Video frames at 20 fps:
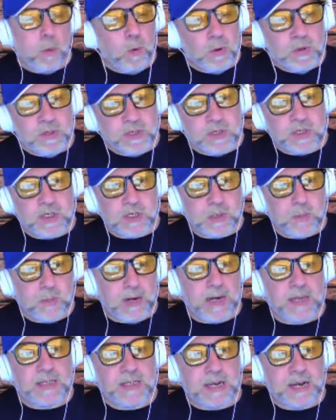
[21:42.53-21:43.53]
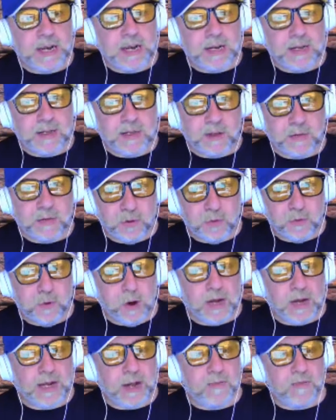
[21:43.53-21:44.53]
But what's the stability and
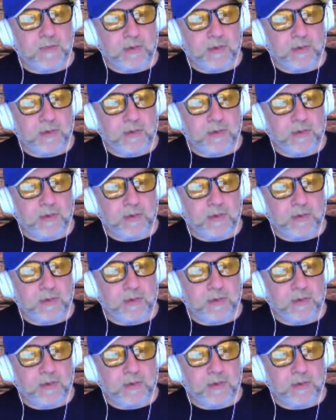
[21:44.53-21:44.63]
the ride